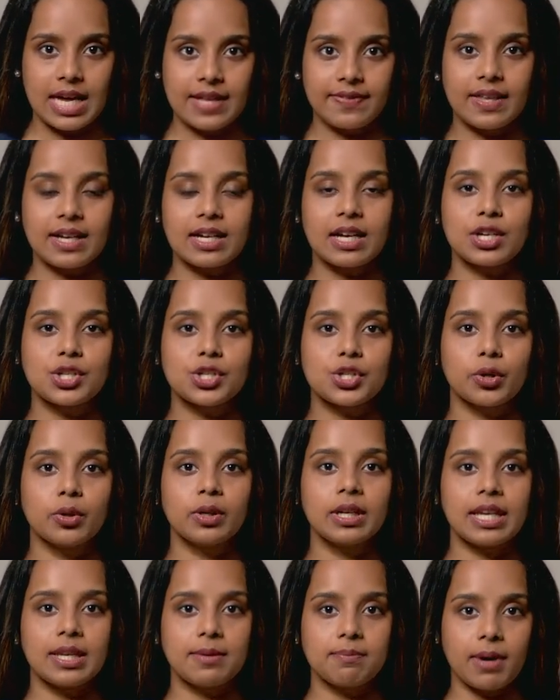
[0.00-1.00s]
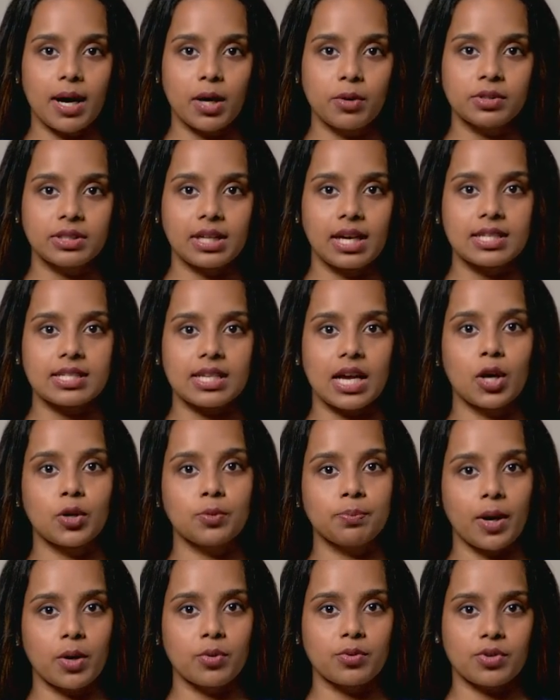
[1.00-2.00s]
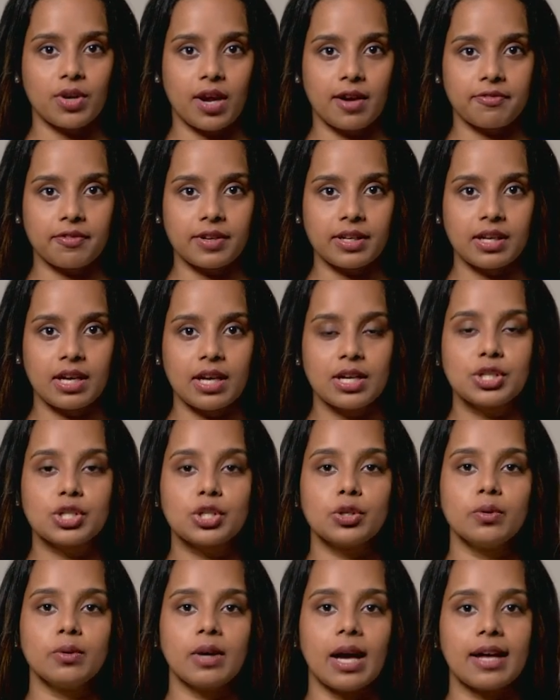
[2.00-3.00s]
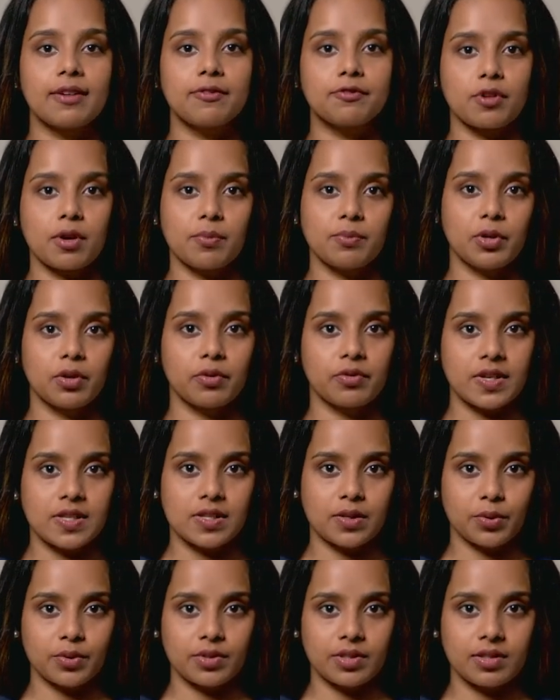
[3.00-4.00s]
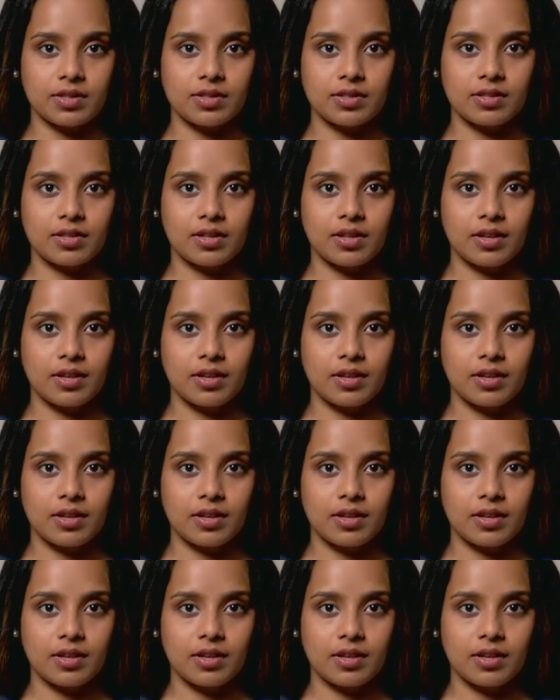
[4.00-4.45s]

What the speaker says: They control inbound and outbound traffic to and from your resources.